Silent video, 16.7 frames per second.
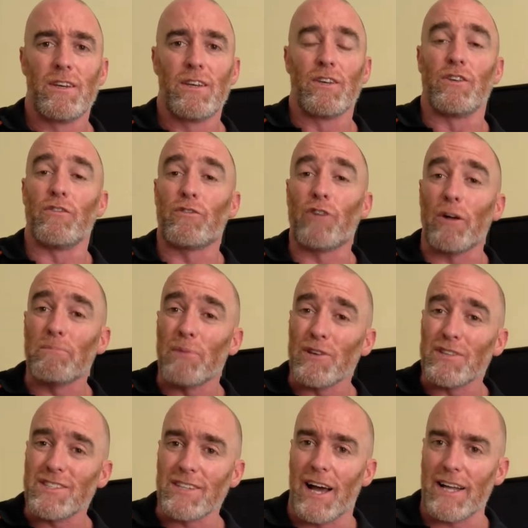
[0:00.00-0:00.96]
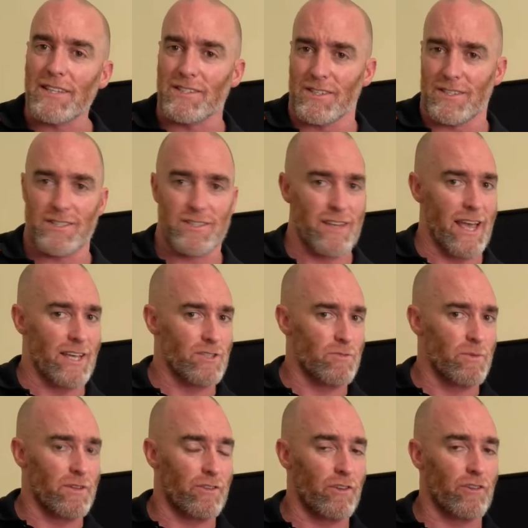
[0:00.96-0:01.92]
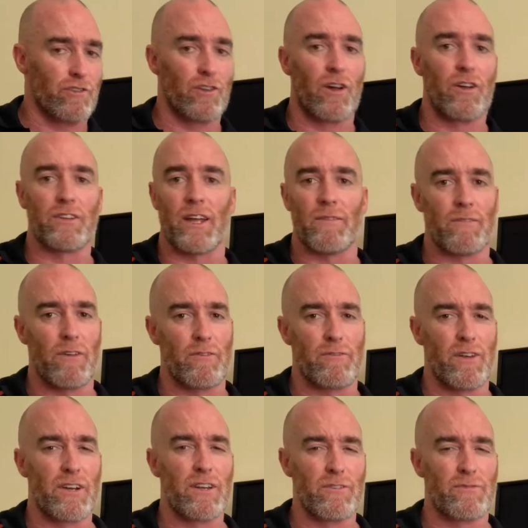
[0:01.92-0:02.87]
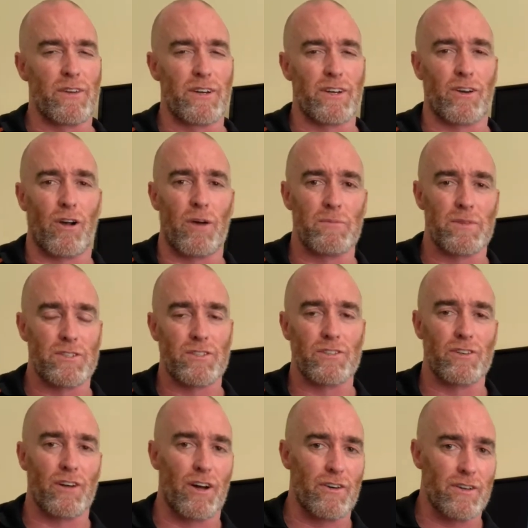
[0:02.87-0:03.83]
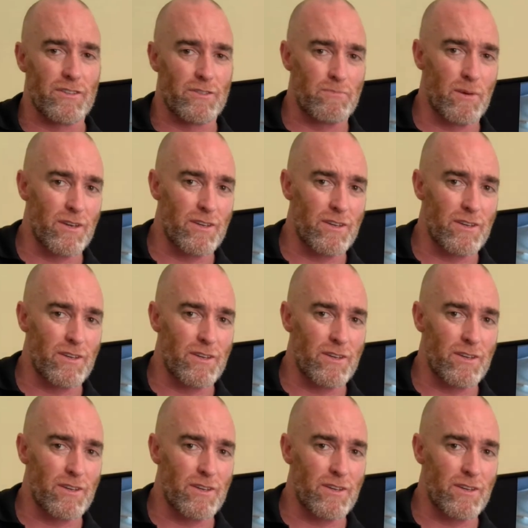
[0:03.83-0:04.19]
You've got bursitis, as with the shoulder. A very, very common scenario is